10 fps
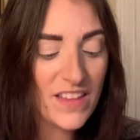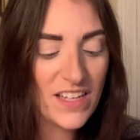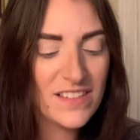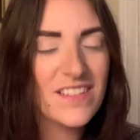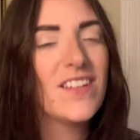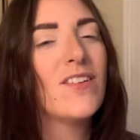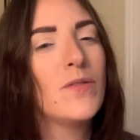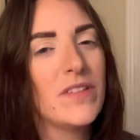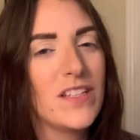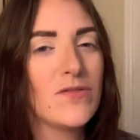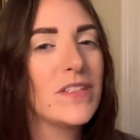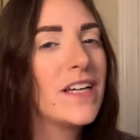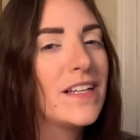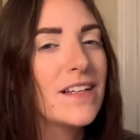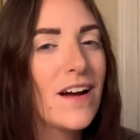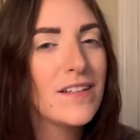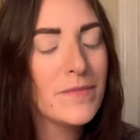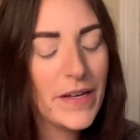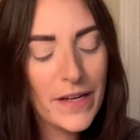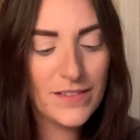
That's the only one that's really kind of gotten me.